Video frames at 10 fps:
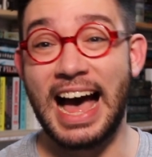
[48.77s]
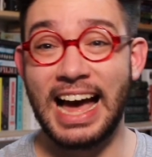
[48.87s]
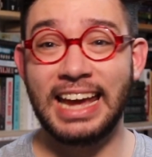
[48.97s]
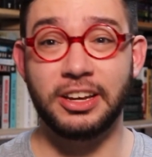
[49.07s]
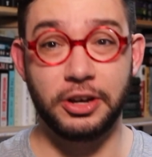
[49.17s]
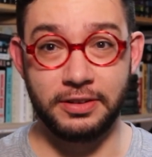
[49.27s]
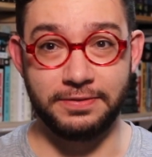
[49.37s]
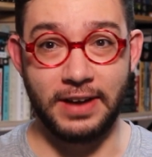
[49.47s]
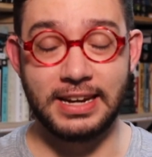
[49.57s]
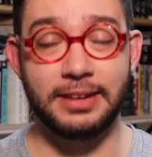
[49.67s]
I couldn't
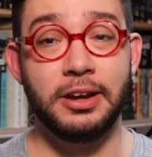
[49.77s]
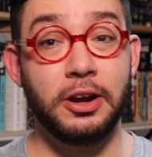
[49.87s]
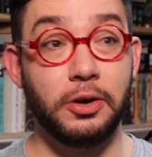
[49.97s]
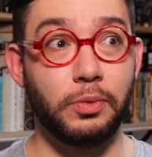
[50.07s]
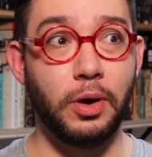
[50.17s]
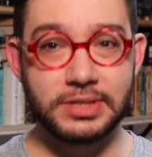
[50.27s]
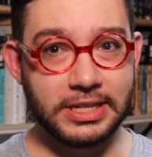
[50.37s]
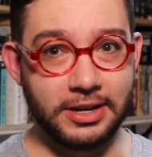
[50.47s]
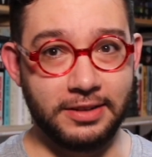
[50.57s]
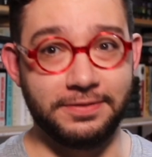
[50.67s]
find it.
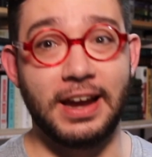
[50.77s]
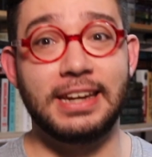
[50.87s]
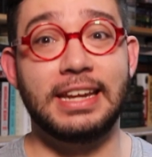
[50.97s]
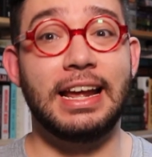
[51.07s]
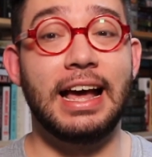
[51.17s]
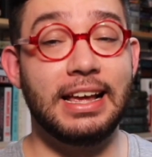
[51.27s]
Rosie couldn't find it.